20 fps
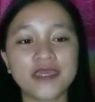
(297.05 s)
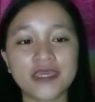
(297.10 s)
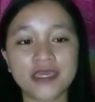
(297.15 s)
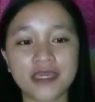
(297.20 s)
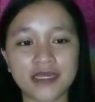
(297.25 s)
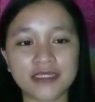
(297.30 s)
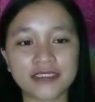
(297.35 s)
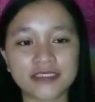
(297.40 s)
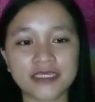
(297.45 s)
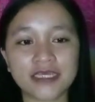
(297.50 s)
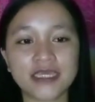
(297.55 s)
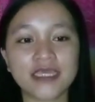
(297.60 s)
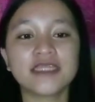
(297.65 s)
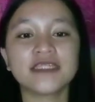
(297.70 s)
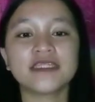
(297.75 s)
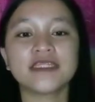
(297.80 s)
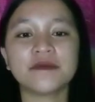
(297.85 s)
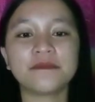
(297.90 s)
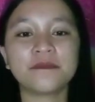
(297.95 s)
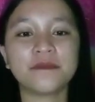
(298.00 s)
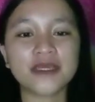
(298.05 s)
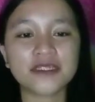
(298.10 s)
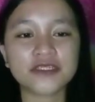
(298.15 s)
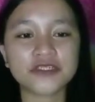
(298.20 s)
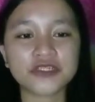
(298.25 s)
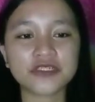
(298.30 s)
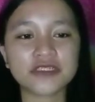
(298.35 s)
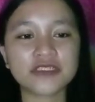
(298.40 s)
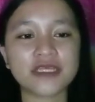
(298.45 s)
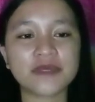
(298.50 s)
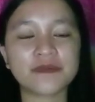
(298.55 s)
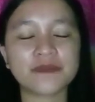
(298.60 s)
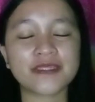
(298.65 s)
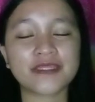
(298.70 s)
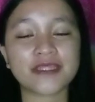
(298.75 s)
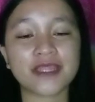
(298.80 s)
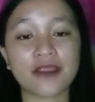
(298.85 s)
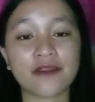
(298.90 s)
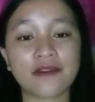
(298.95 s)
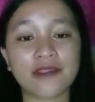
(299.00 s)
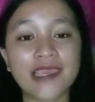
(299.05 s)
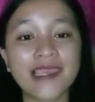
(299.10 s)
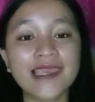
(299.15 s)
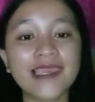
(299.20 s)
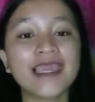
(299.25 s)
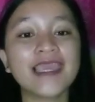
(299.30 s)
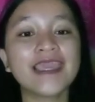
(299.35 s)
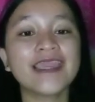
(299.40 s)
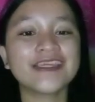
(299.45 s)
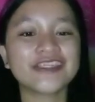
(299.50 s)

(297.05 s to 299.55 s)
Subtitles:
beyond, the Metro Cemetery,